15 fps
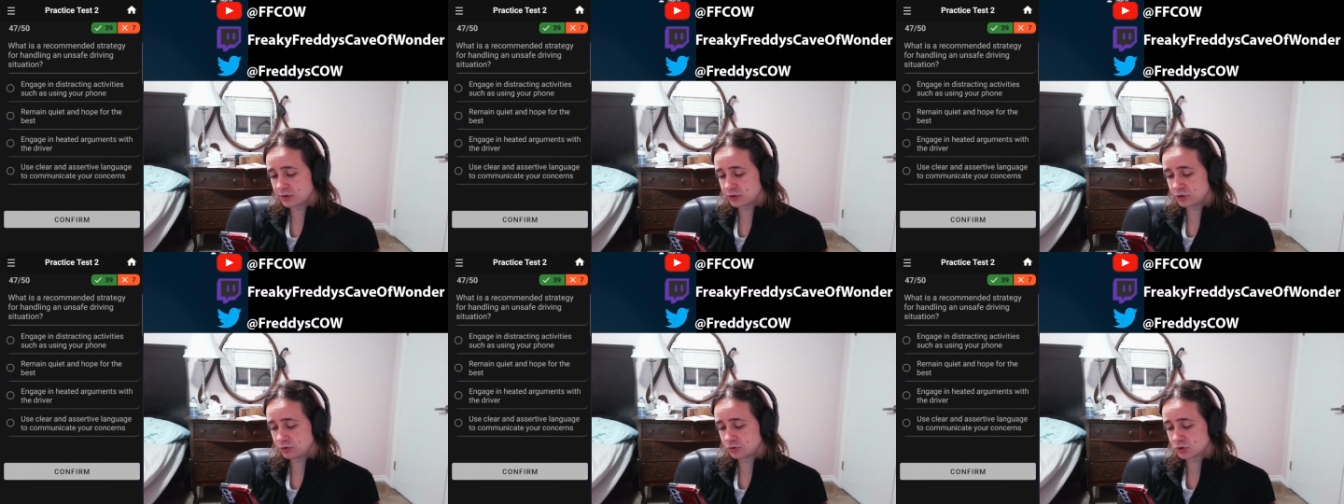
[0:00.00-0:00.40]

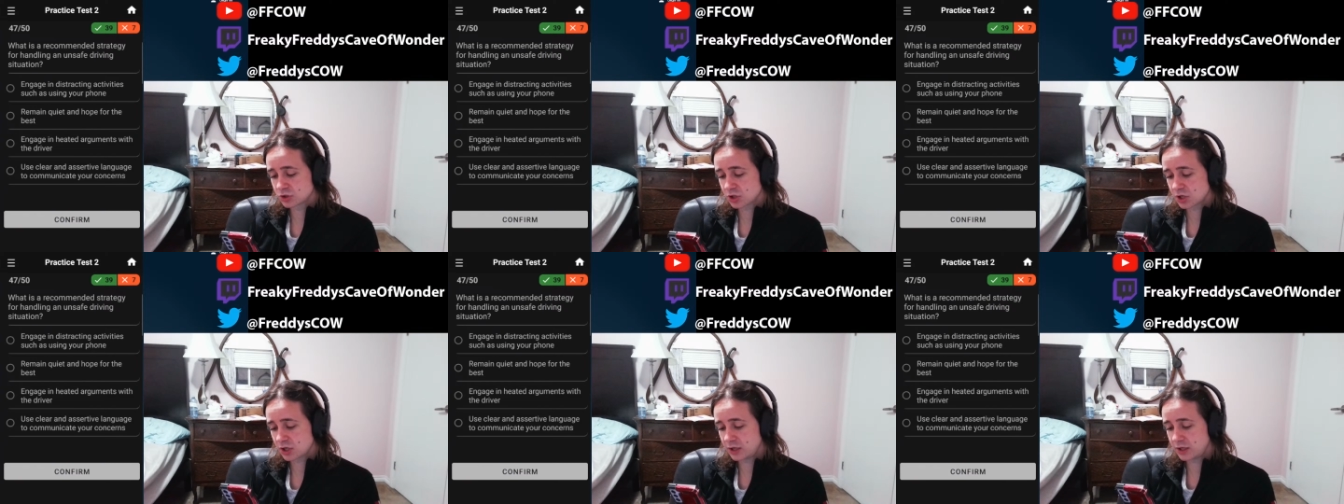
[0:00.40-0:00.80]
Use
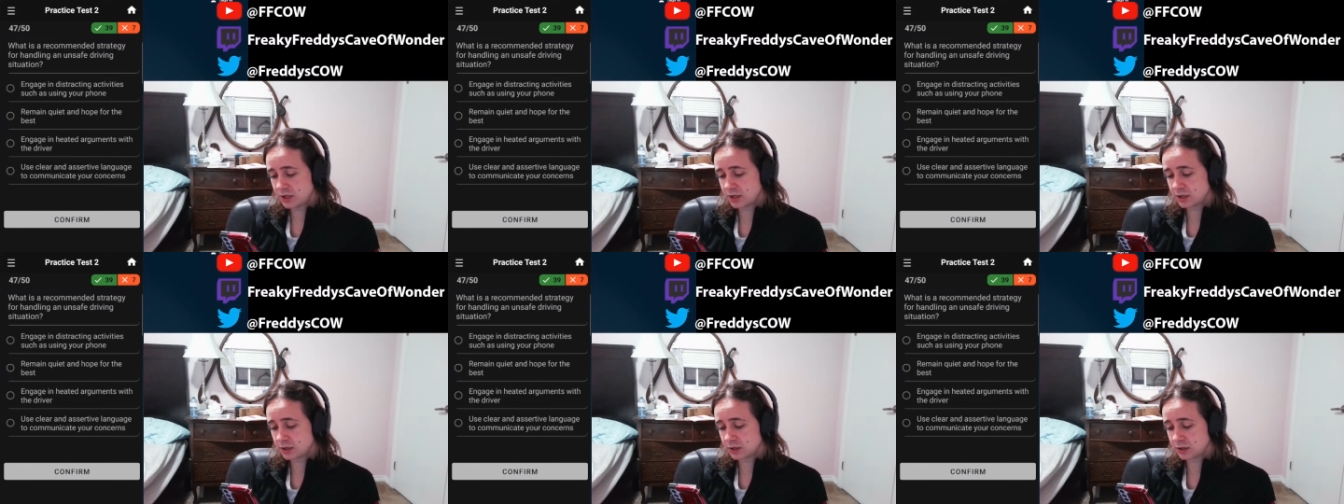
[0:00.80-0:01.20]

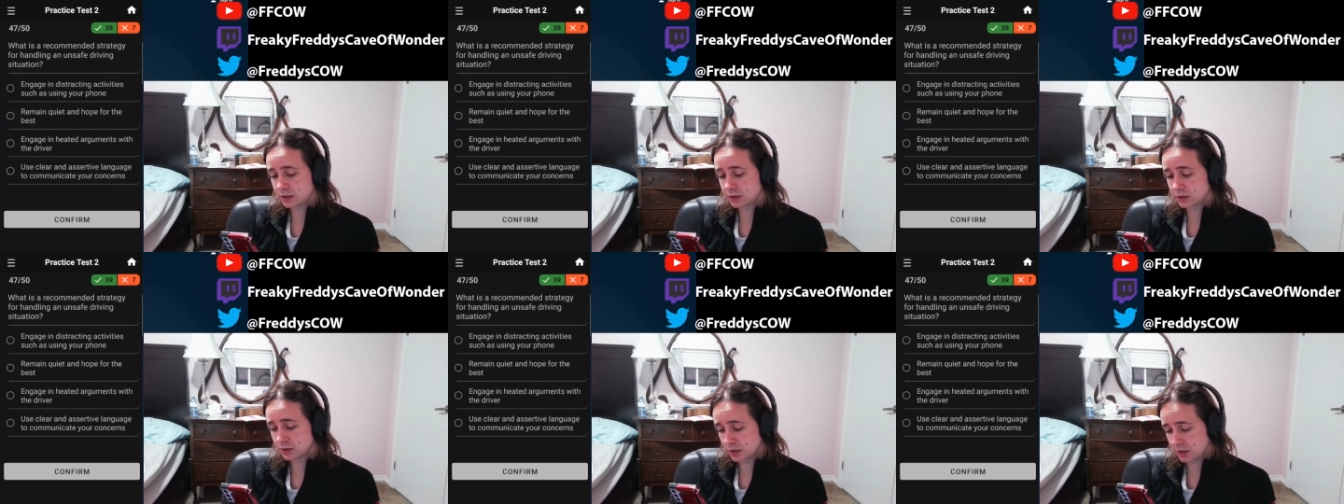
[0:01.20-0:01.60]
clear
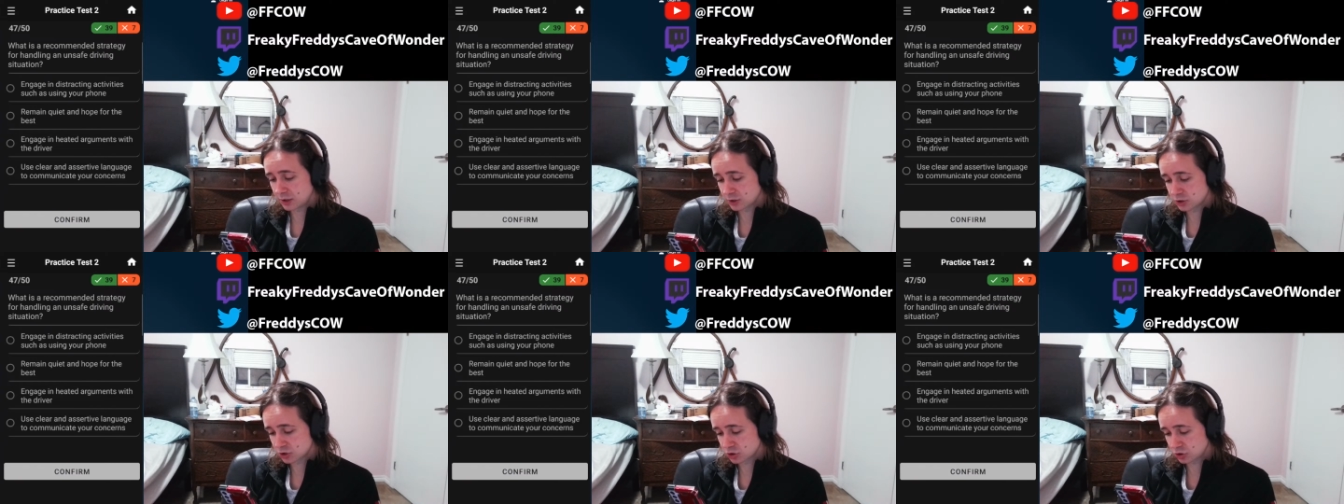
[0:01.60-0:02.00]
and
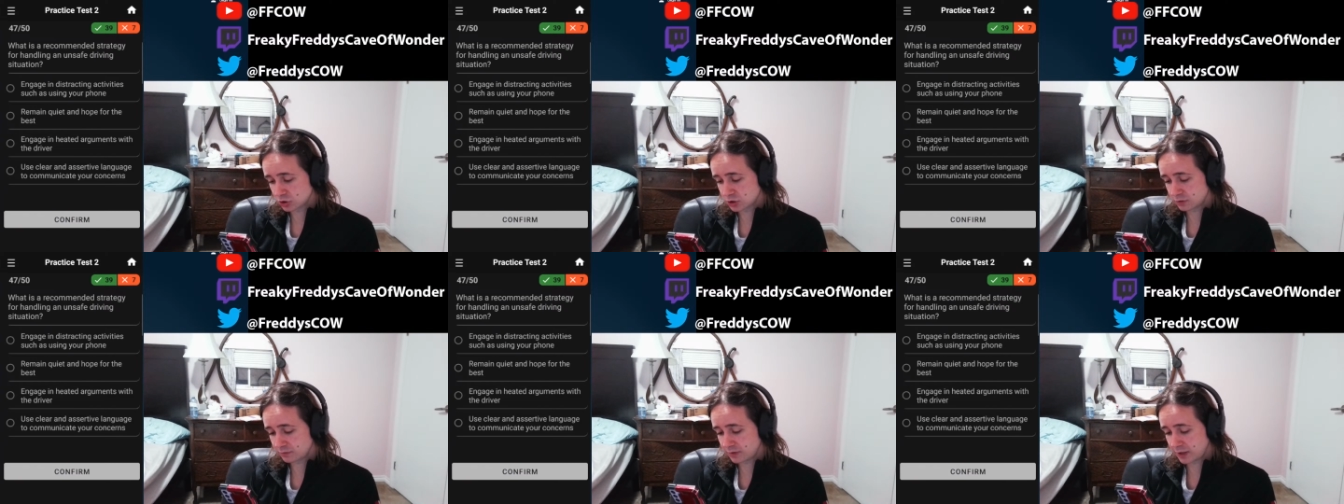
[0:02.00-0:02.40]

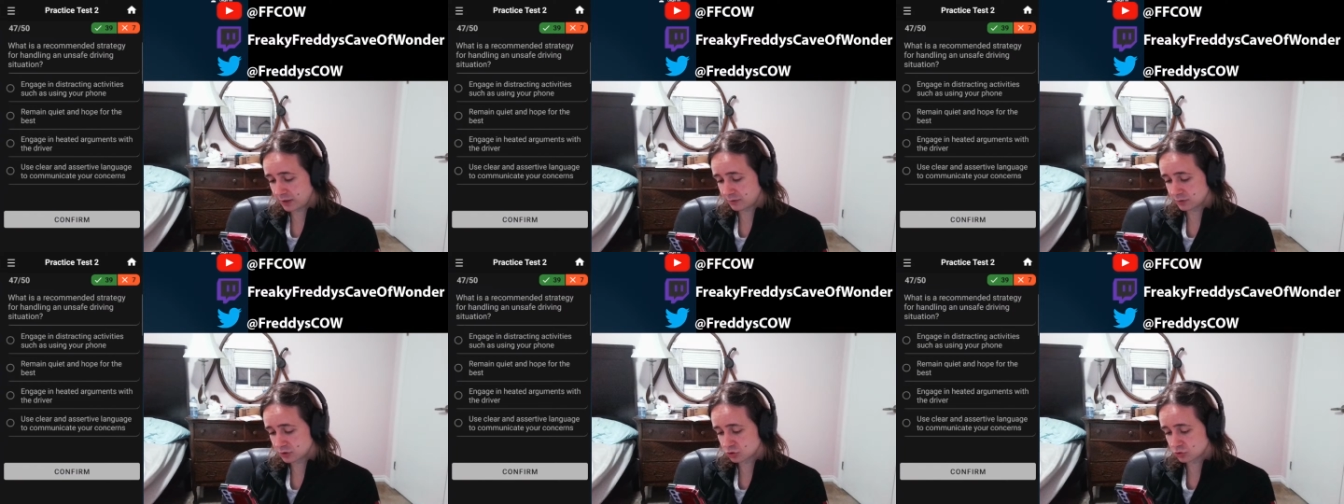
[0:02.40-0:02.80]
assertive
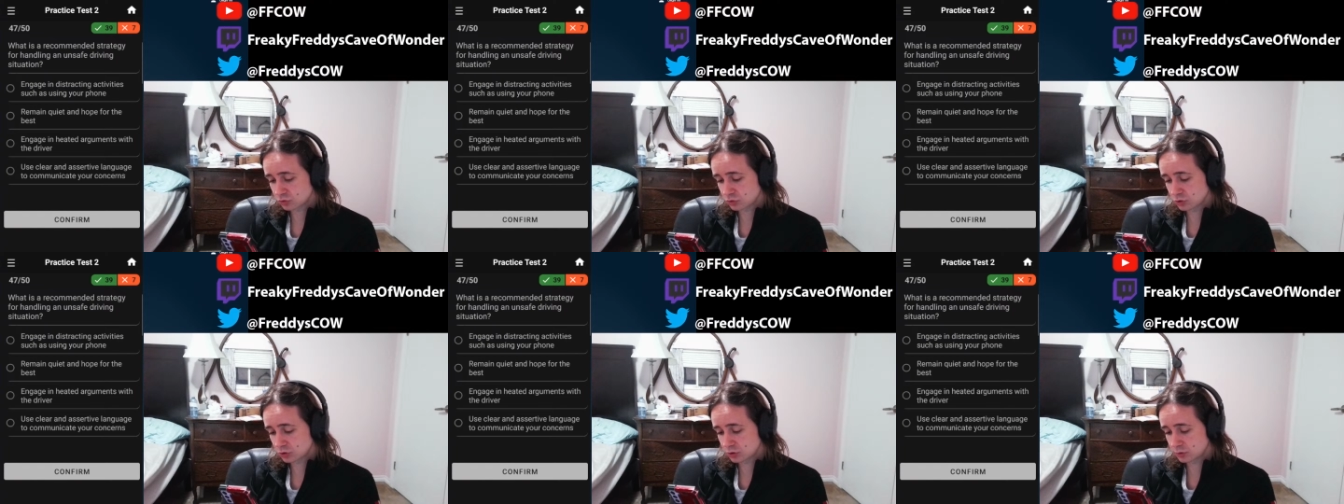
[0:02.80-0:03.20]
language to
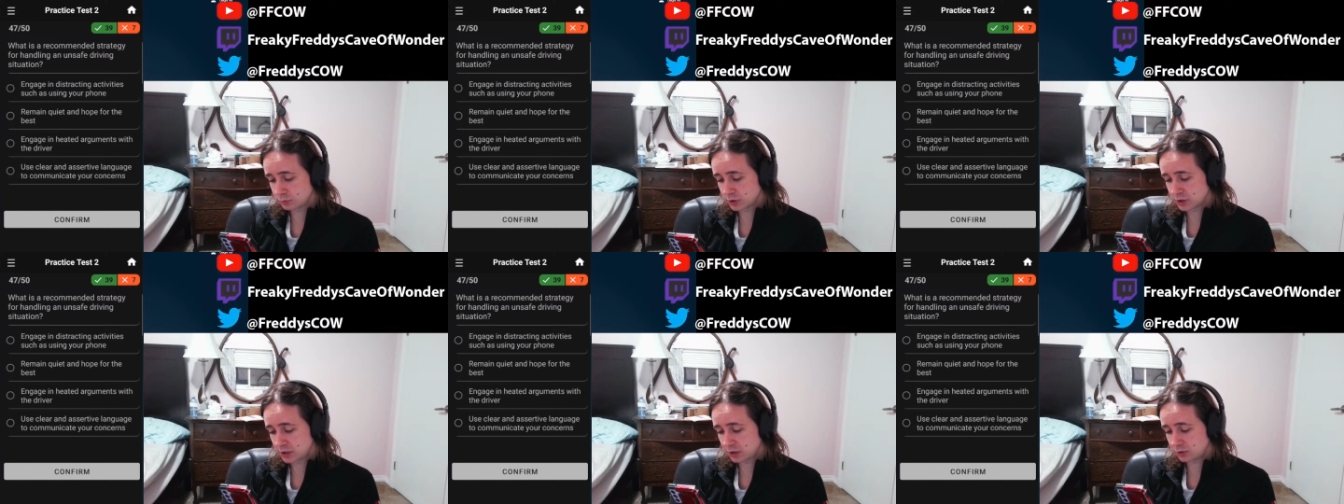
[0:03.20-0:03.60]

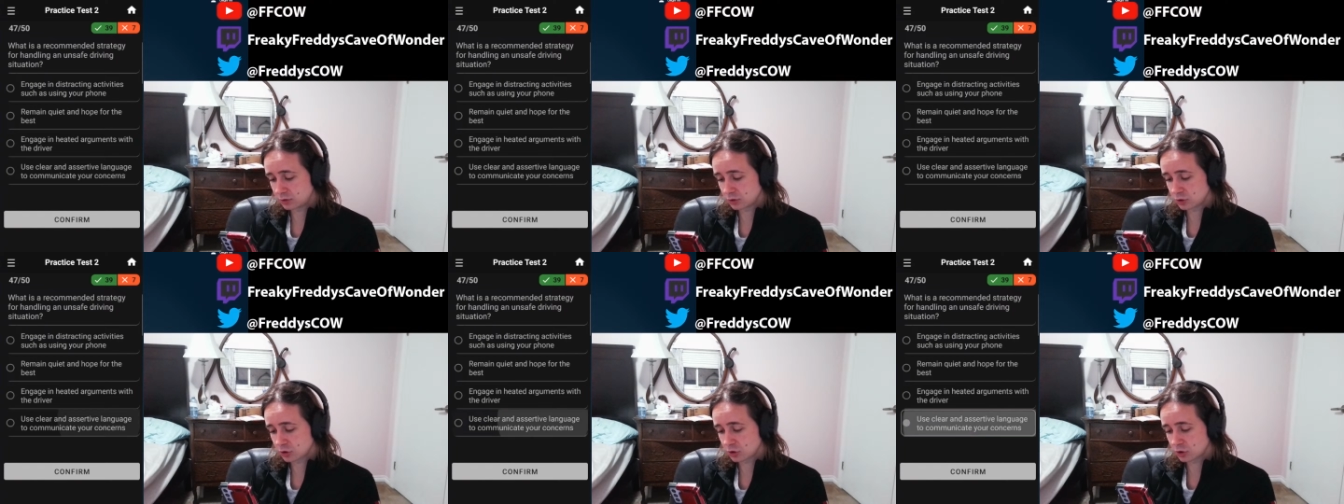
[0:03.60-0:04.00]
communicate your
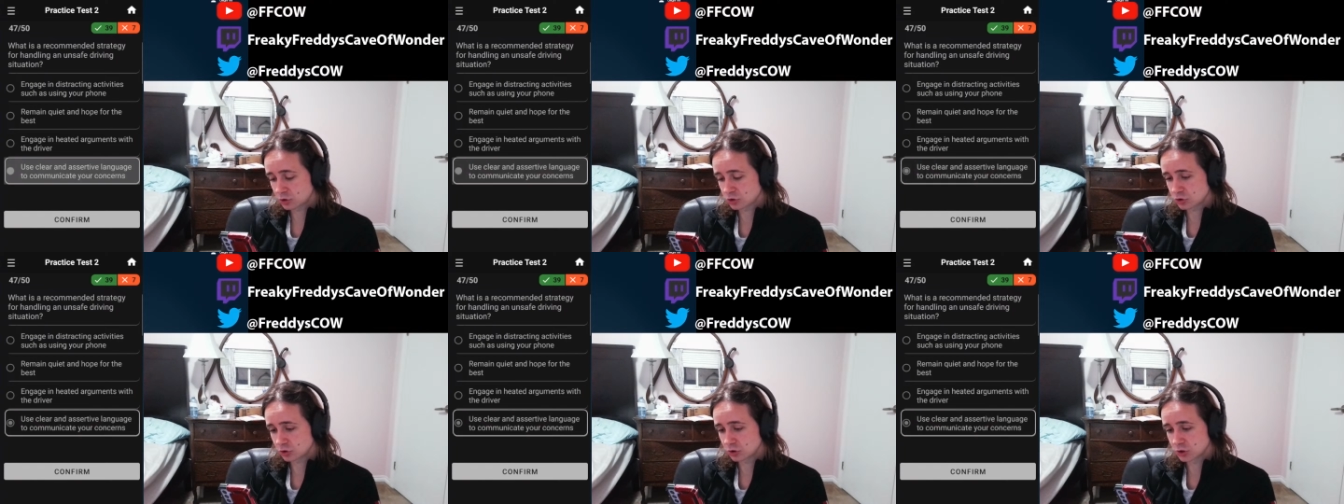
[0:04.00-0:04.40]

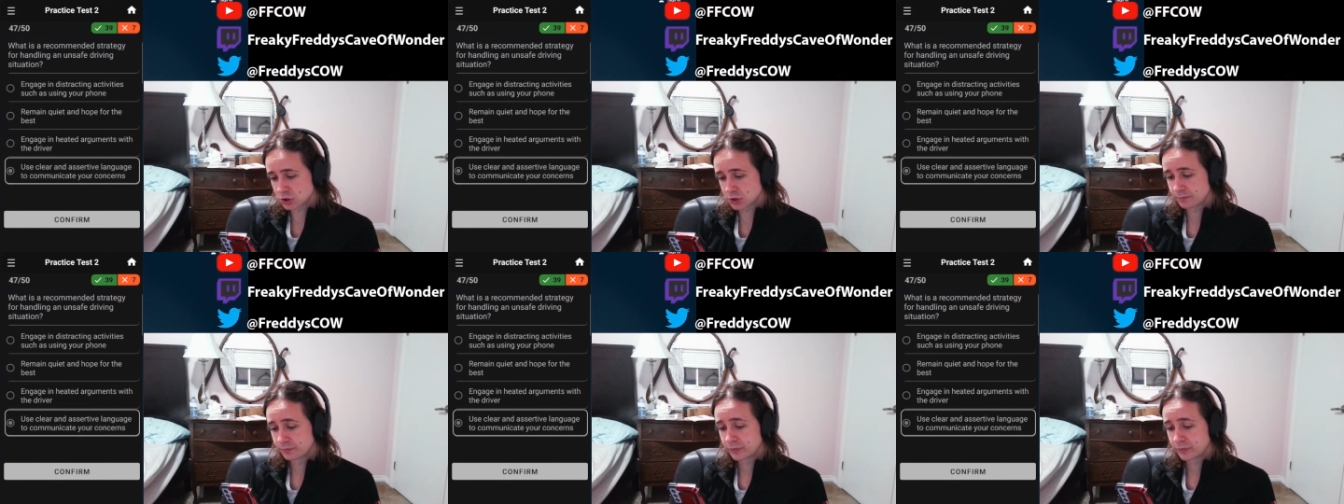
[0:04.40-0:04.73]
concerns.